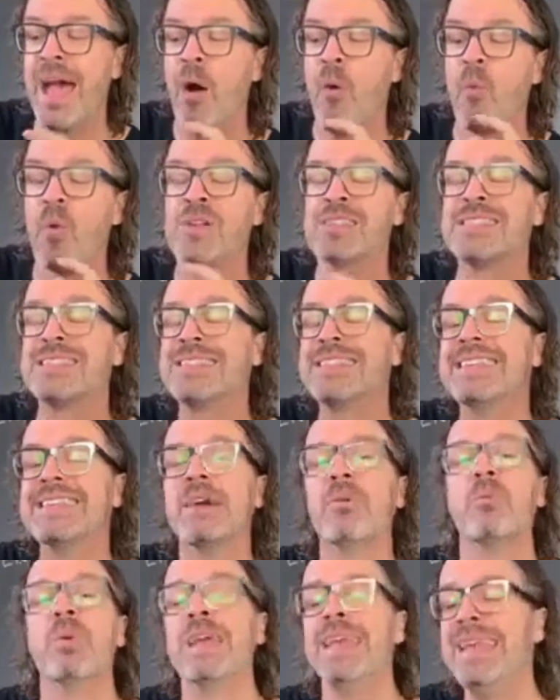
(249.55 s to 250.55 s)
was
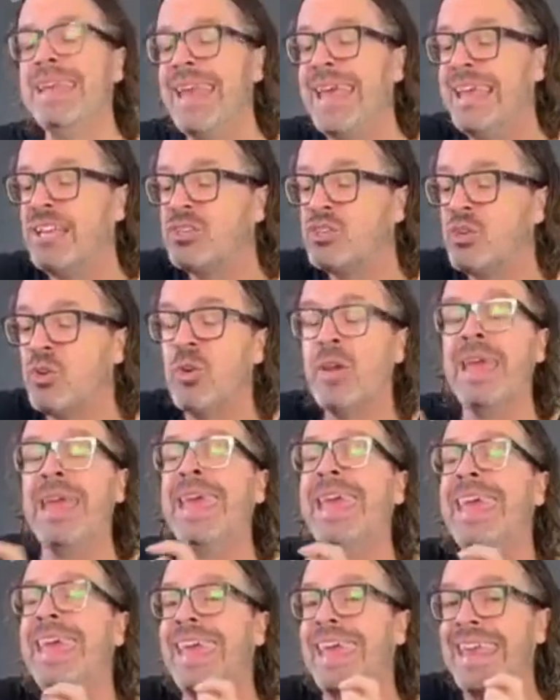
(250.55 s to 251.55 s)
we need to
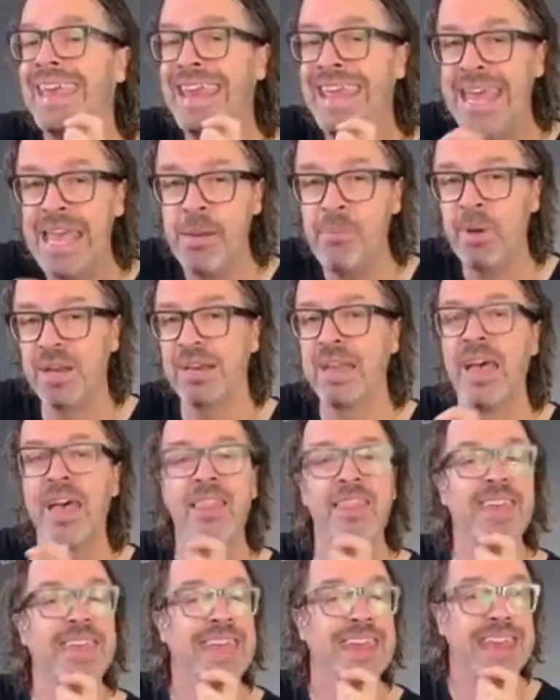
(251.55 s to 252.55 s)

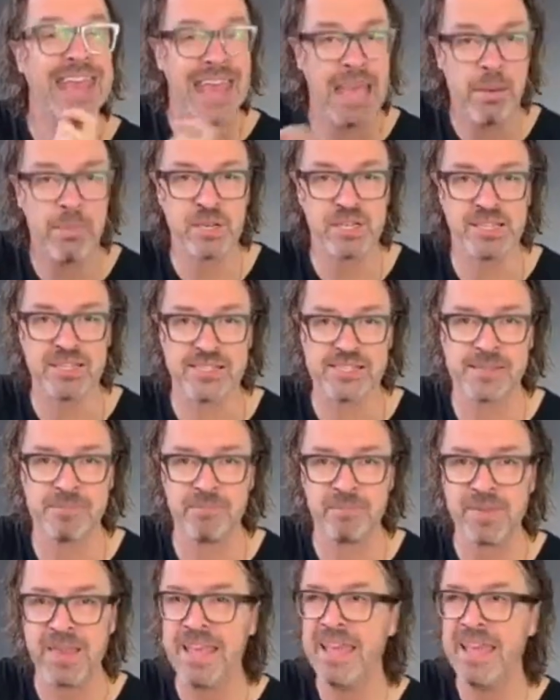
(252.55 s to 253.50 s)
inhibit the inhibitors.